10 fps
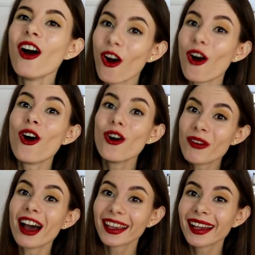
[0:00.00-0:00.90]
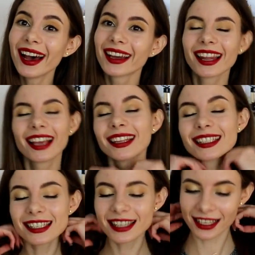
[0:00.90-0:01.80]
Oh my god, like,
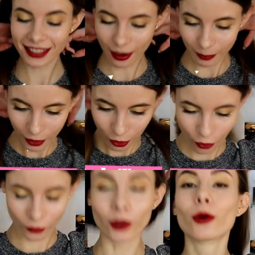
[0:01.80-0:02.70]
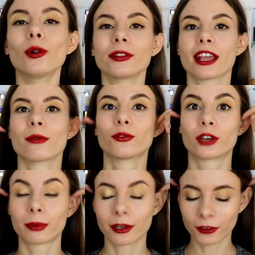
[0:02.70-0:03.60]
this is the example of a cool name for
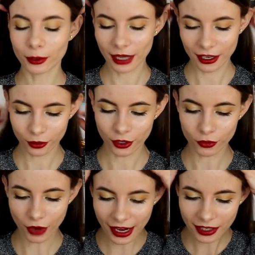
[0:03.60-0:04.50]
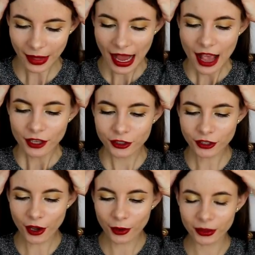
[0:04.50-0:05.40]
a perfume category, right?
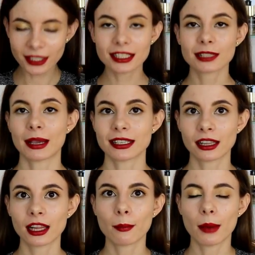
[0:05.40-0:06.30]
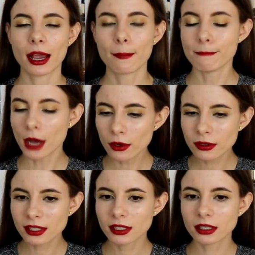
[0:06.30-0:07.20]
So this is basically my
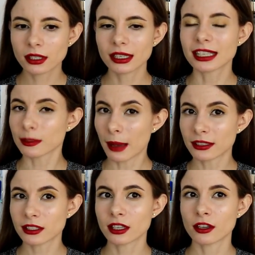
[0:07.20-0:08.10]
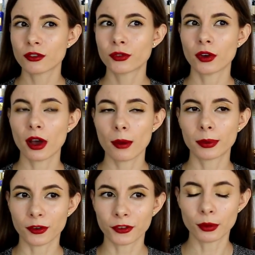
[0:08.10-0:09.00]
most expensive
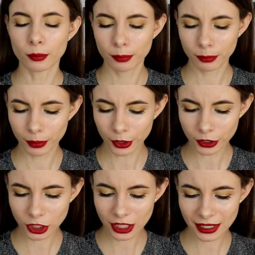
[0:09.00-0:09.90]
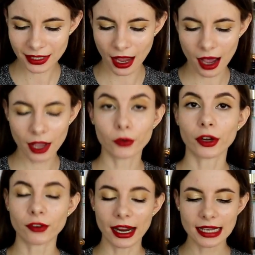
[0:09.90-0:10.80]
perfume purchase I
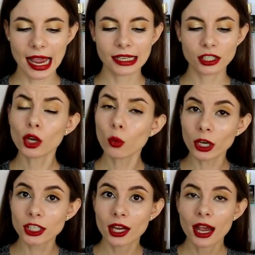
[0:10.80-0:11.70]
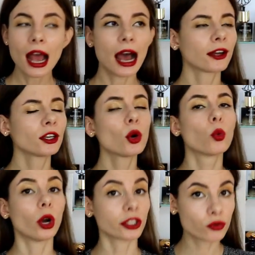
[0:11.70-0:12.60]
regret. And you know what? I don't know
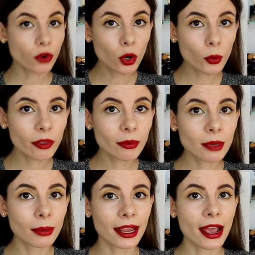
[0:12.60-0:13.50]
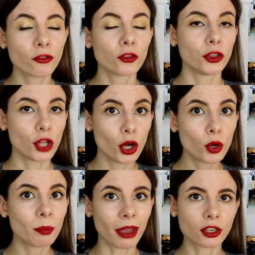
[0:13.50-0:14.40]
what's wrong with me, but I have
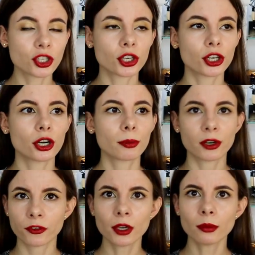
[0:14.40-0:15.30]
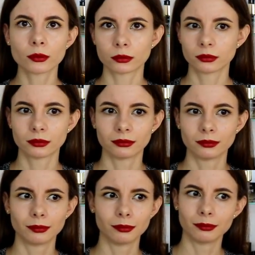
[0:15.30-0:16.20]
no major
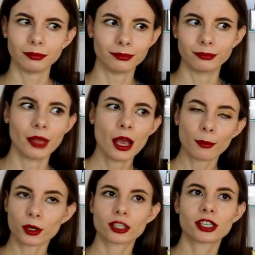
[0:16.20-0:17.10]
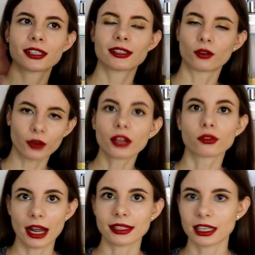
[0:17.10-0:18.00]
perfume purchase
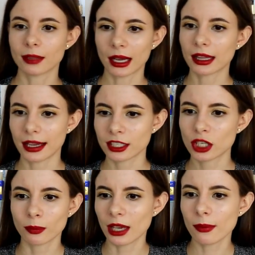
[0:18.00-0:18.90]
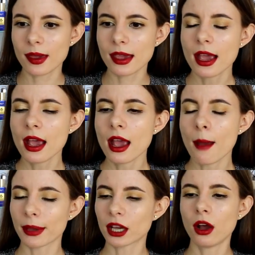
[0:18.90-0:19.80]
regrets in my collection. Maybe
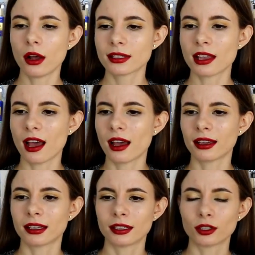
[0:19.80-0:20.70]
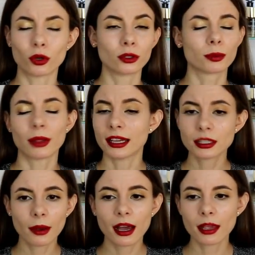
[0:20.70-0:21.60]
because I don't blind
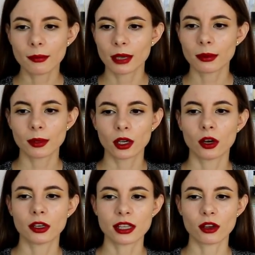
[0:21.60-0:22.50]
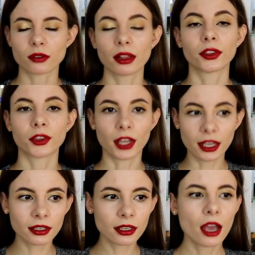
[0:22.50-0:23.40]
buy, maybe because I really
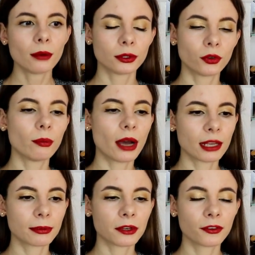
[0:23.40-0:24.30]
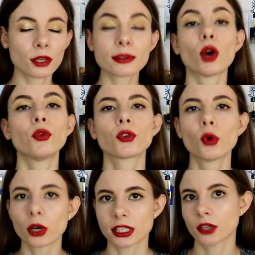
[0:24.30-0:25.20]
think before buying perfumes. Of
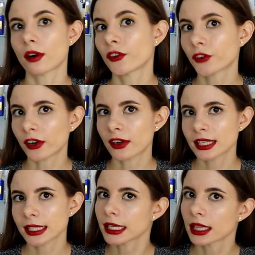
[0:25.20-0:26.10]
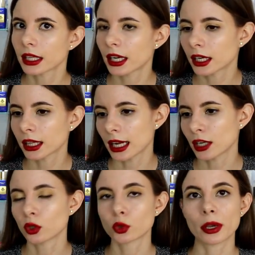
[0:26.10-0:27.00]
course, there are fragrances in there that I
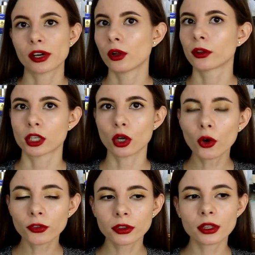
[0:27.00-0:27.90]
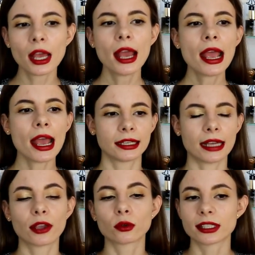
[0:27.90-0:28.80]
don't wear all that often and
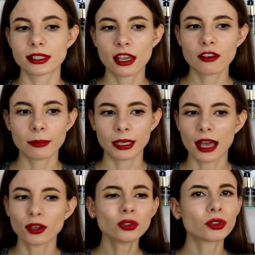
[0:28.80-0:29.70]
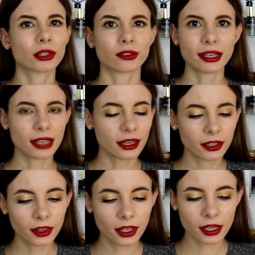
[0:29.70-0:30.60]
I could save, but I don't regret
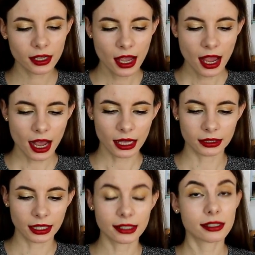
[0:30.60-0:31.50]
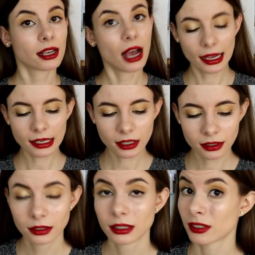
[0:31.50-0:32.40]
anything, and that's kinda
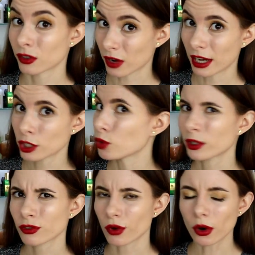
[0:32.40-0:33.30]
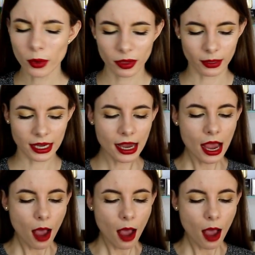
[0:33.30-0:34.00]
strange, what's wrong with me.